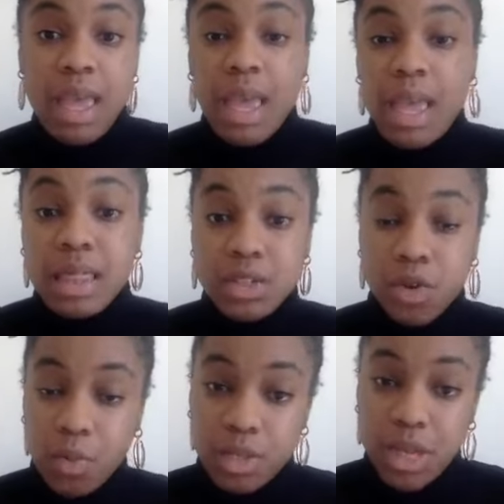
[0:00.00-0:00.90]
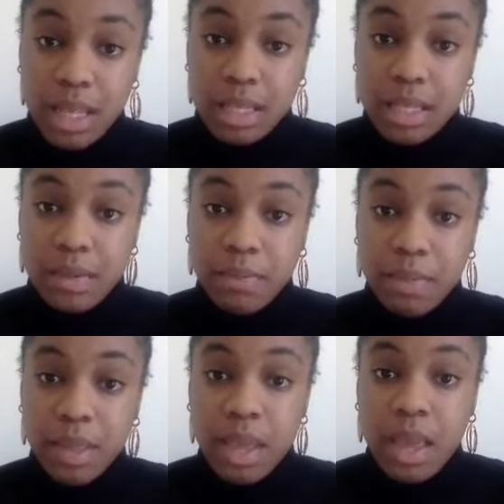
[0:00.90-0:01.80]
and this object
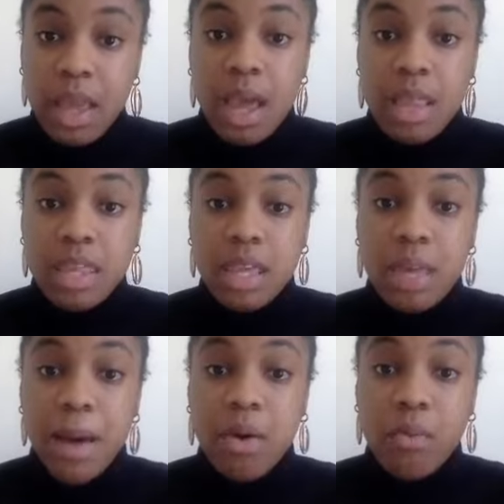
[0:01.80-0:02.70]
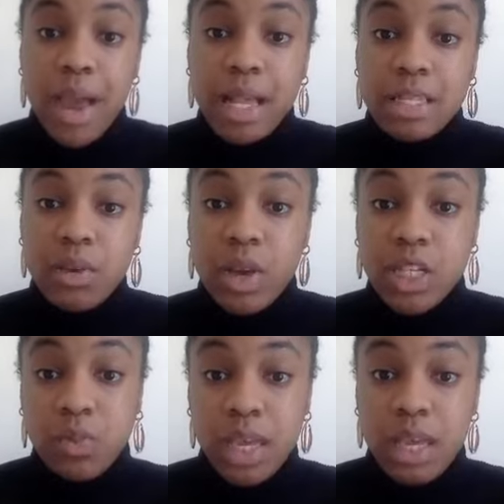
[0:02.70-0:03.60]
and think about ways in
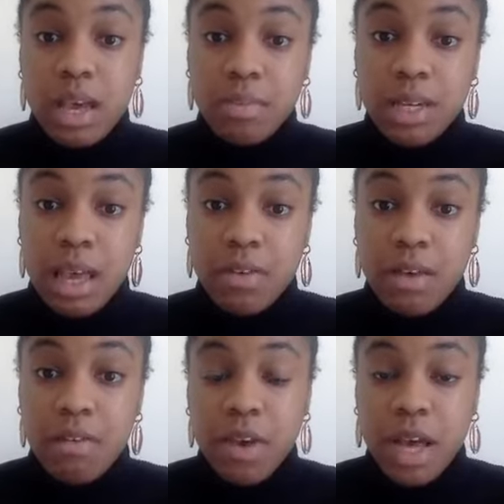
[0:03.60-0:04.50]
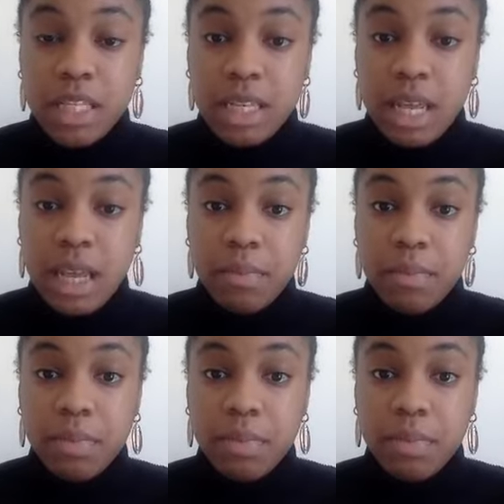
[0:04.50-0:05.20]
which we could come together virtually.